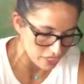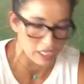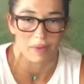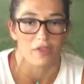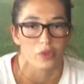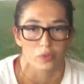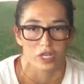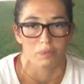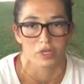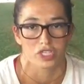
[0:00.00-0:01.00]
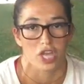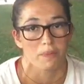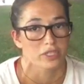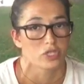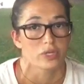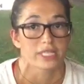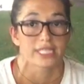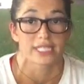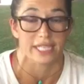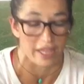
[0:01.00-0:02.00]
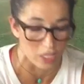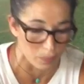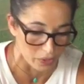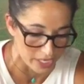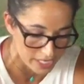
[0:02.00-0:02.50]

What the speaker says: thing about the ring push-up is you can scale it pretty